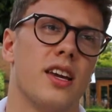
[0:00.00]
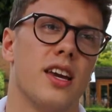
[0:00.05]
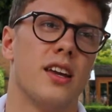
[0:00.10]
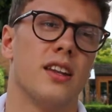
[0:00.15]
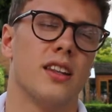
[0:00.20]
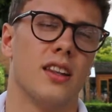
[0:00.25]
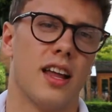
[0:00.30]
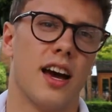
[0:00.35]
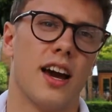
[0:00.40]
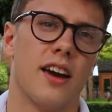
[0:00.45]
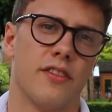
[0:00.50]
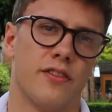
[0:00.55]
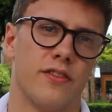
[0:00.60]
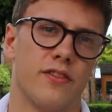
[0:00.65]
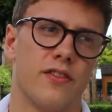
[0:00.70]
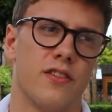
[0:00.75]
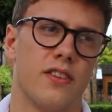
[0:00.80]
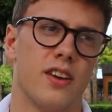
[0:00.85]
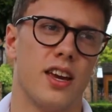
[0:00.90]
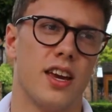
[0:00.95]
in
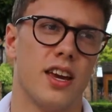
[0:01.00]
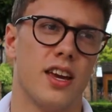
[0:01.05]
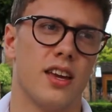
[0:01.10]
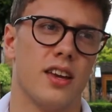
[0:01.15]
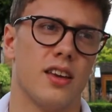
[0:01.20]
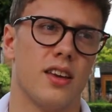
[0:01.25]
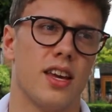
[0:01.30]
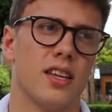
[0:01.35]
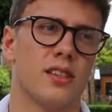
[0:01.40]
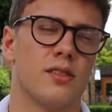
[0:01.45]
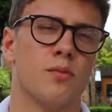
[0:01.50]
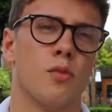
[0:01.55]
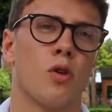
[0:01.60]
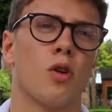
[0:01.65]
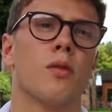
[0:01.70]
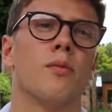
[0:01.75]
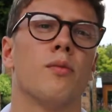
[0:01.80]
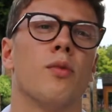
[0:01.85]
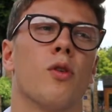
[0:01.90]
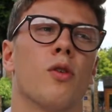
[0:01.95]
life, it's
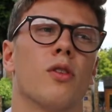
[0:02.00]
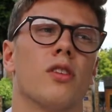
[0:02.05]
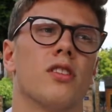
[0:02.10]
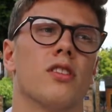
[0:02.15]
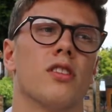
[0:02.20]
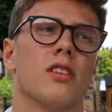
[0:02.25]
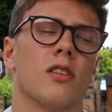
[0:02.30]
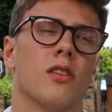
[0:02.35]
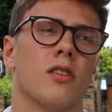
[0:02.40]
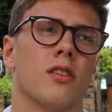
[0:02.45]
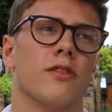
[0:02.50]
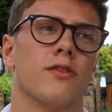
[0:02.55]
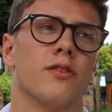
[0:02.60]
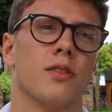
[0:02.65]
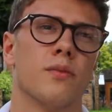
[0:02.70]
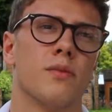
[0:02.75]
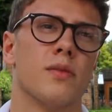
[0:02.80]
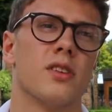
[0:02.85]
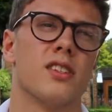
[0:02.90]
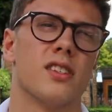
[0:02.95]
more important to learn
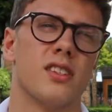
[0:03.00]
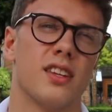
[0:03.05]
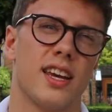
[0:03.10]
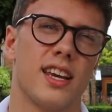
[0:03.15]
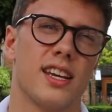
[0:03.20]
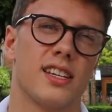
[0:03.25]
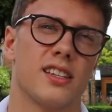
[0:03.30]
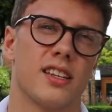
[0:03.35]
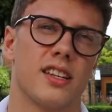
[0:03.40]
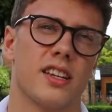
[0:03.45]
from mistakes